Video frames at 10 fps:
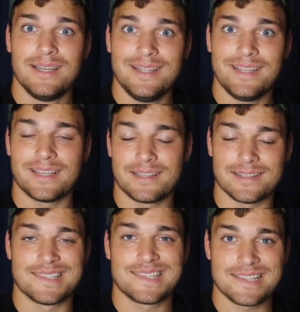he can
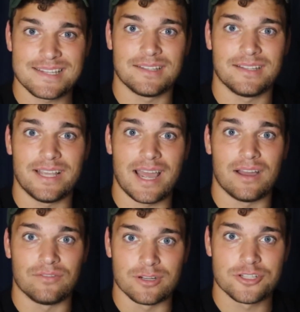consistently
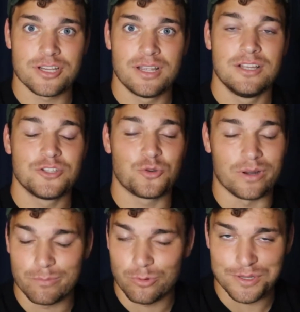average
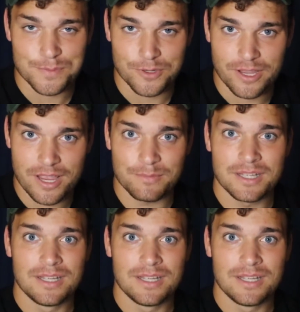20 points per game.